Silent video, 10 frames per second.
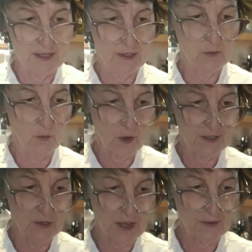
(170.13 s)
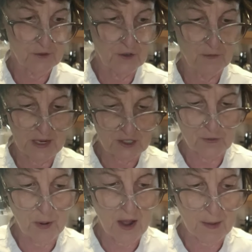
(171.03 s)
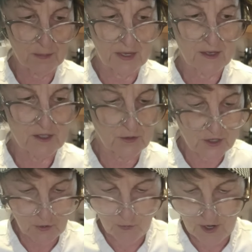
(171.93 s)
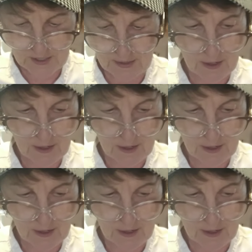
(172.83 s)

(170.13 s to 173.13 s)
in when you after you've made your pop because you don't want it